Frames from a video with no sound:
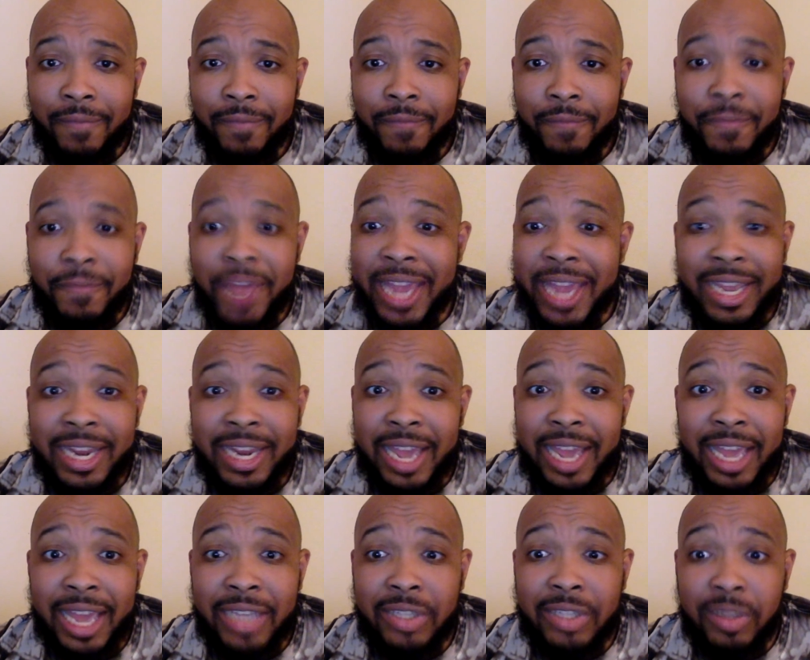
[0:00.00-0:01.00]

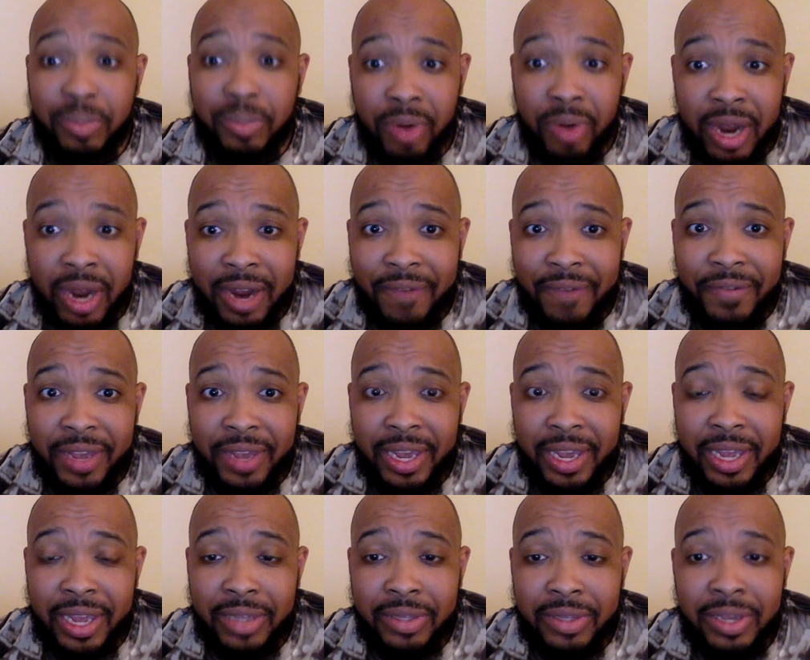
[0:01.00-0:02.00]
faggot-ass LeBron
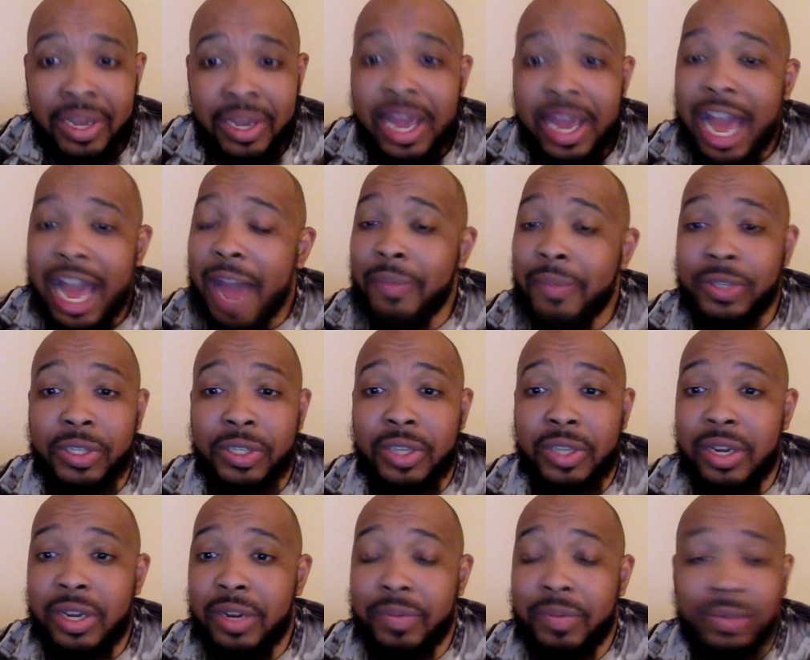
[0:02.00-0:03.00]
fans. I'm just
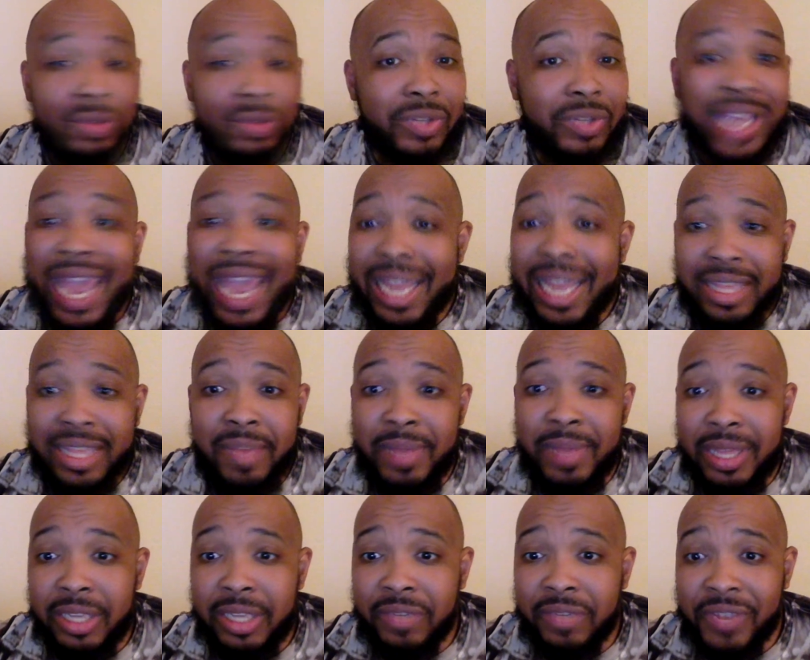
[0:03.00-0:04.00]
going to tag them in
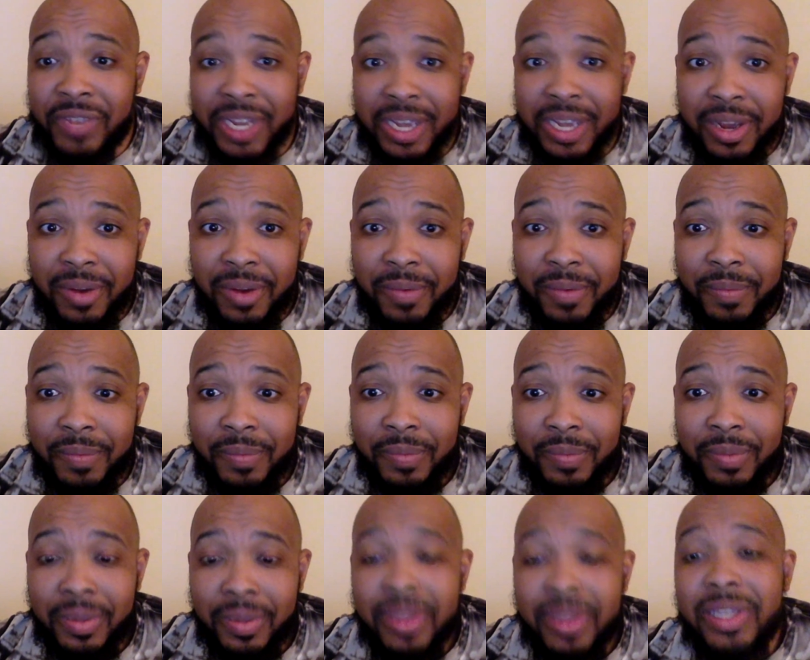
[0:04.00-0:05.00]
this video.
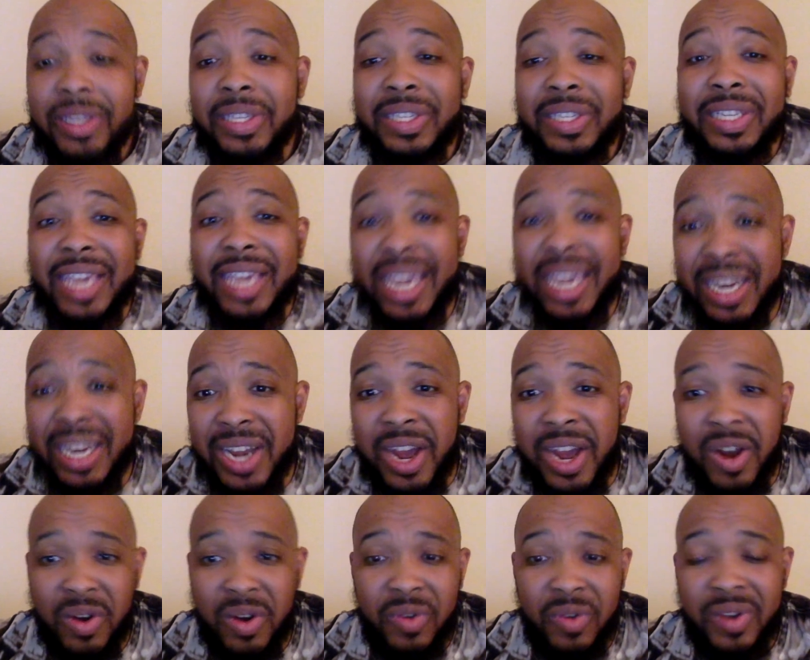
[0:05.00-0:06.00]
This is
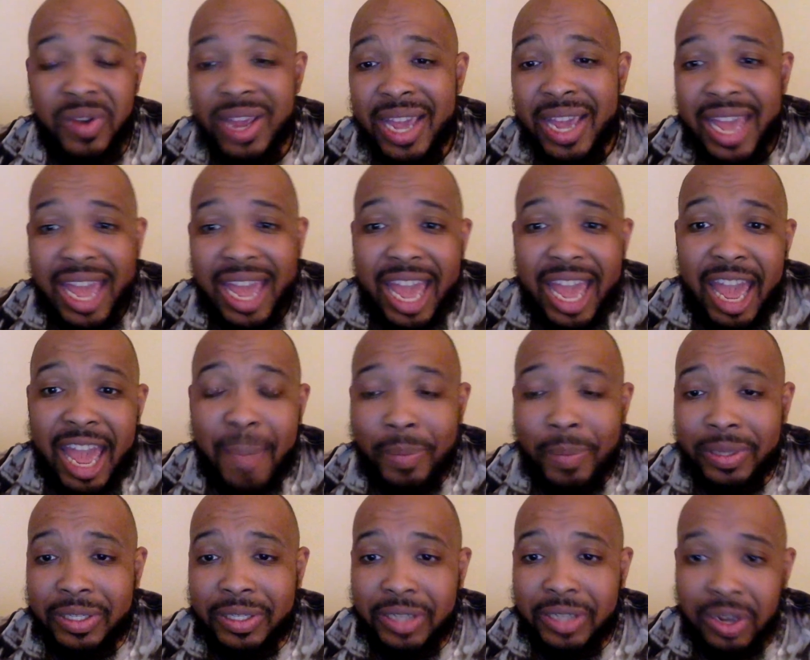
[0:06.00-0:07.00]
Kingknown,
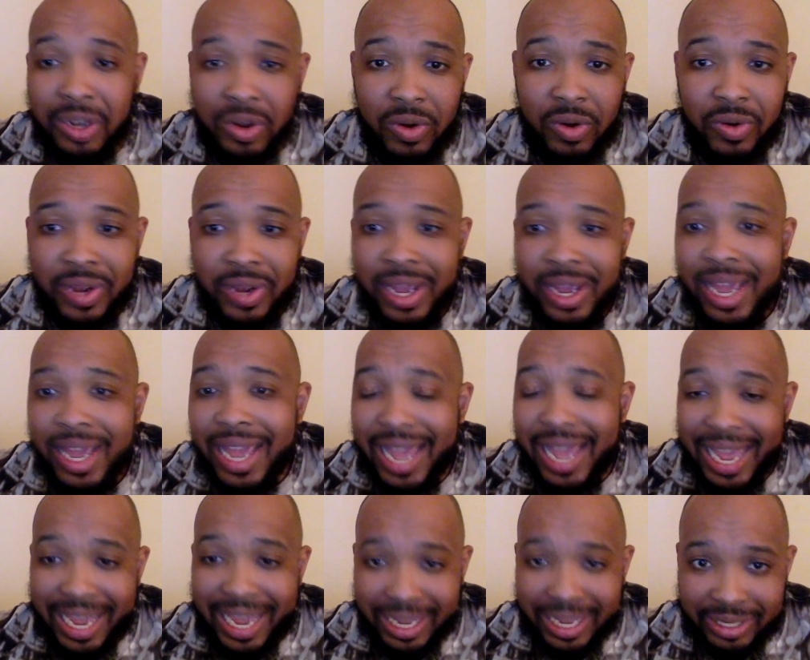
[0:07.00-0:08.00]
episode
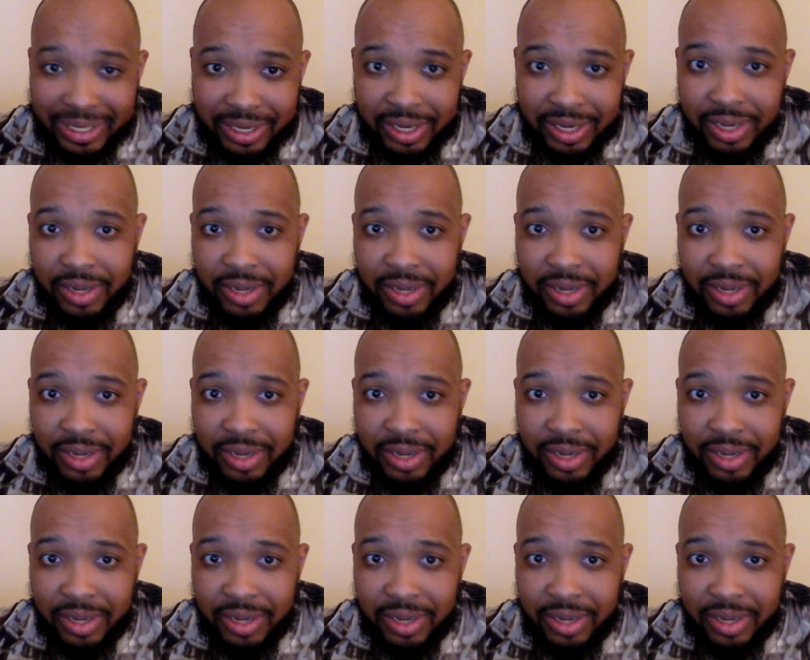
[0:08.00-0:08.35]
8.